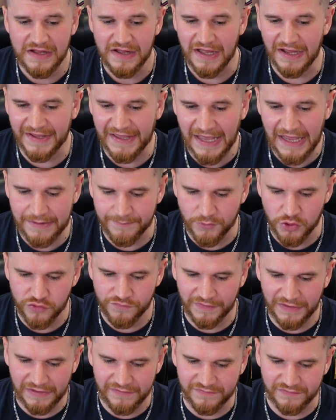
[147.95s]
Again,
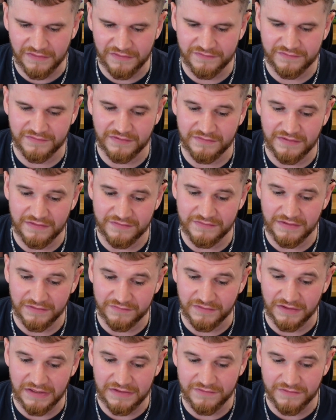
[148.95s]
moving into the
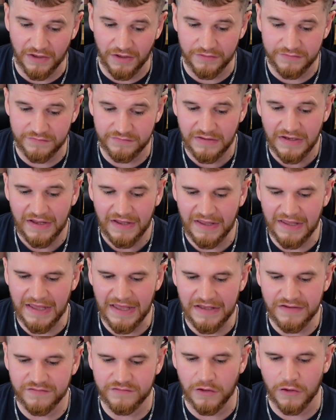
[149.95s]
statistics that he does, it
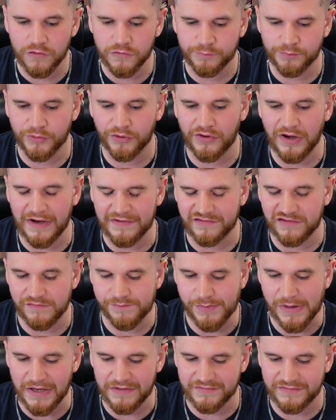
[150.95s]
is those progressive
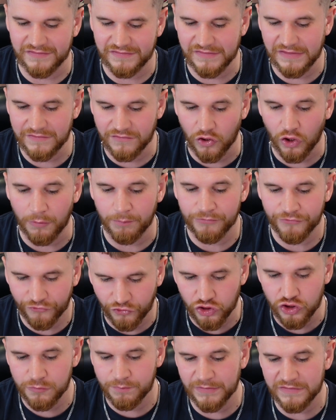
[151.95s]
passes in the top
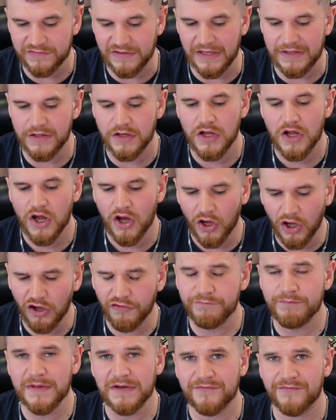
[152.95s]
2%
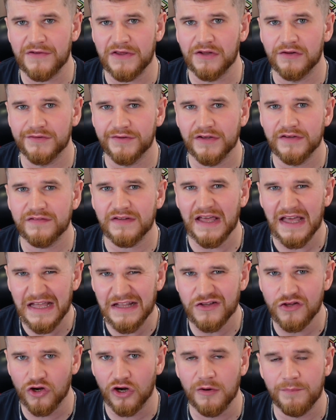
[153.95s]
of midfielders
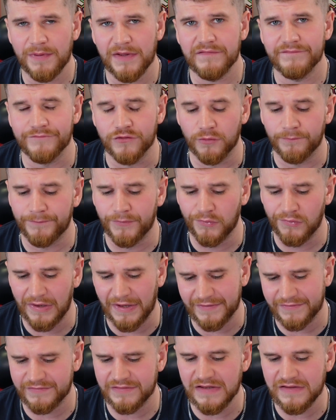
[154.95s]
in European football
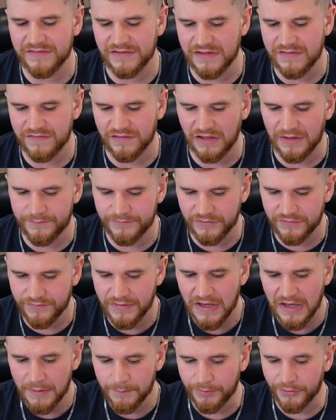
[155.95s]
last season in terms of
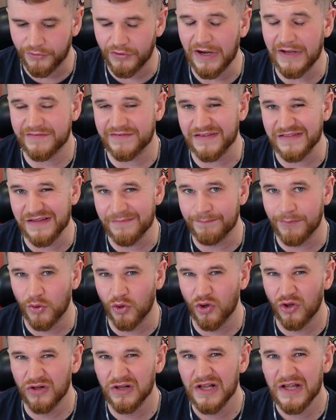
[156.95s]
progressing the
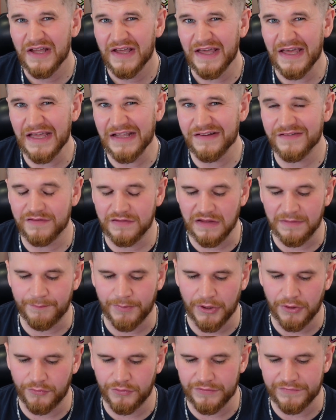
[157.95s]
ball into the
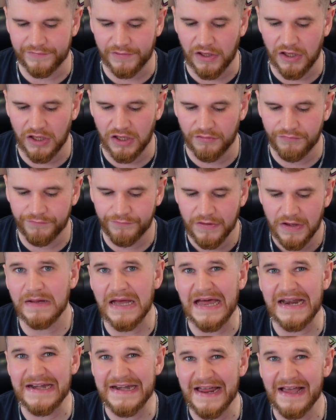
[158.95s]
opponent's half,
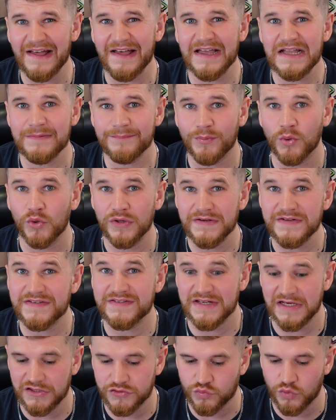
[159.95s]
at
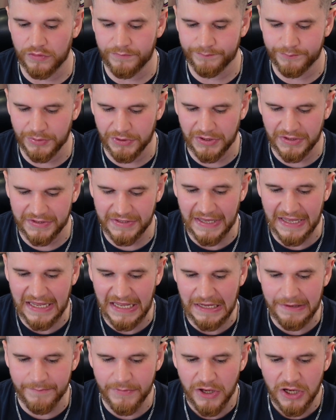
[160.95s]
9.61 per
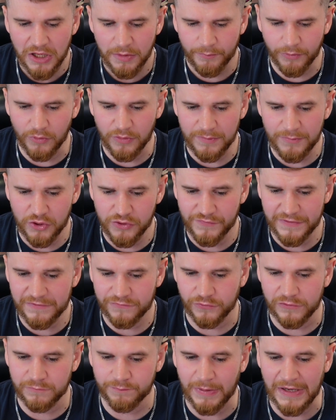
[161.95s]
game. But we move
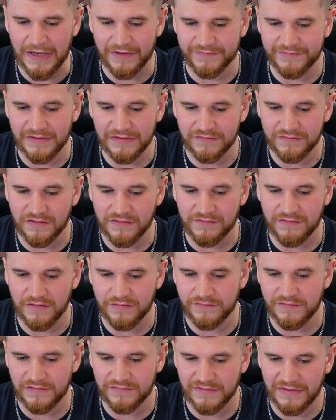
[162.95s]
into his passing
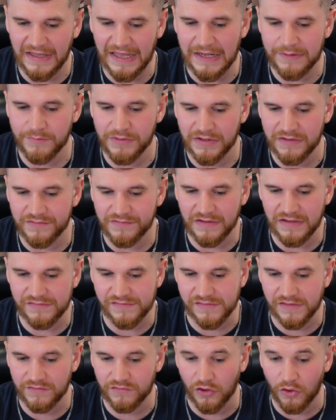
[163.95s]
statistics. Again, we can see he's
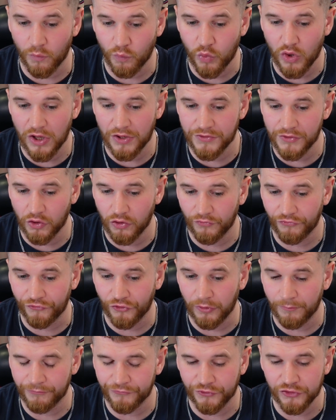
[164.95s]
in the top 1 or
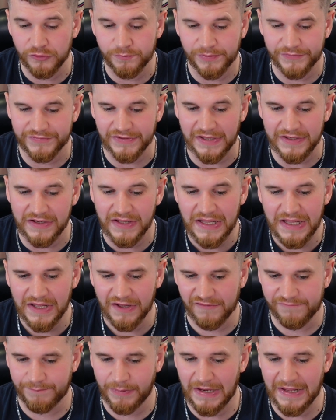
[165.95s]
top 2%
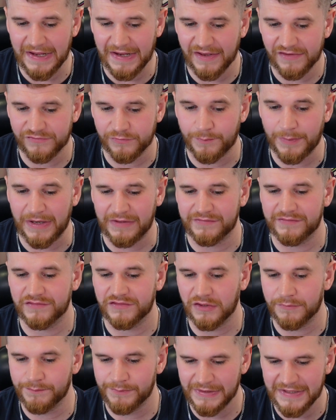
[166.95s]
of players for passes
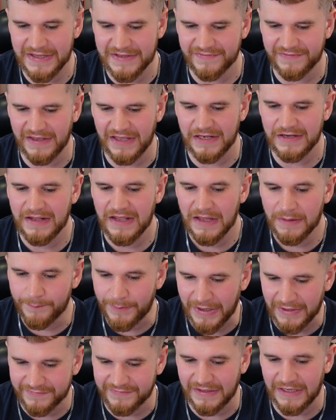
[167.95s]
completed,
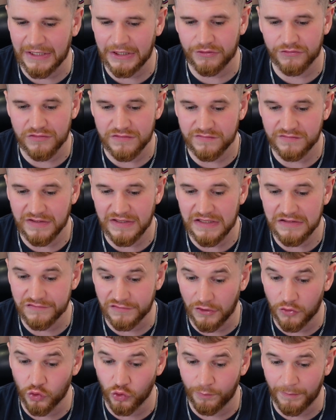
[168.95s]
pass accuracy,
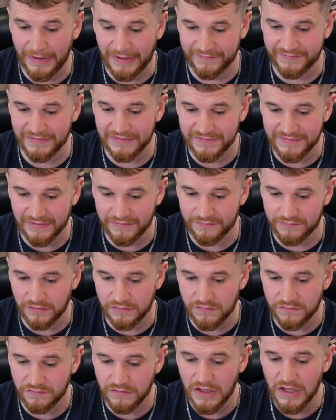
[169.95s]
total passing
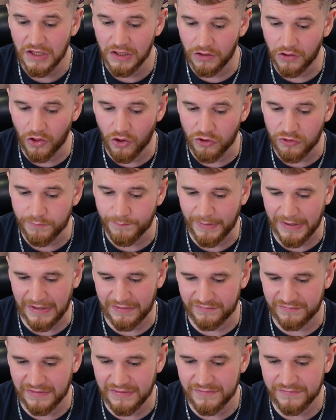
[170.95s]
distance, long
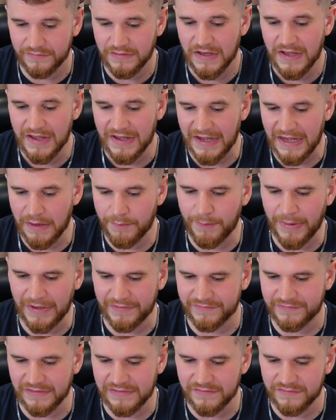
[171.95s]
passes,
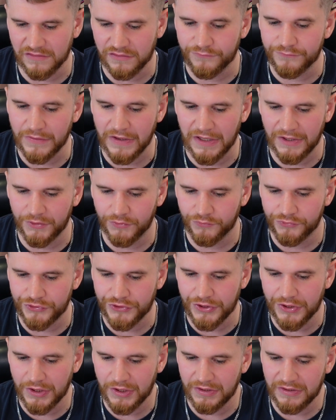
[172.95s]
passes into the final
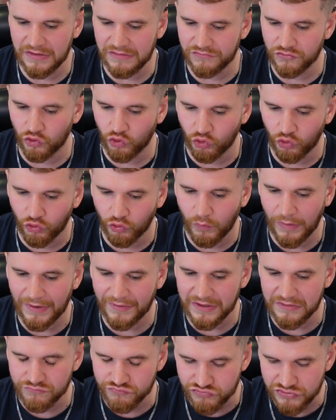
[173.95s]
third is all where
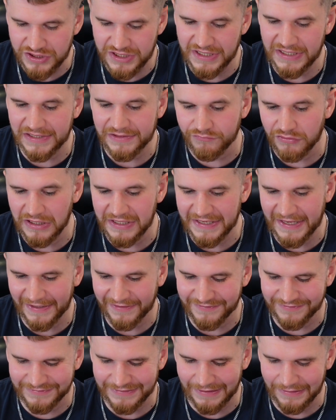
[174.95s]
he really
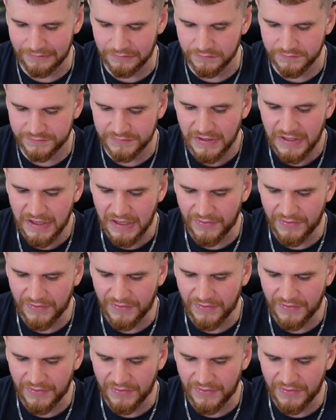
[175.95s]
excels.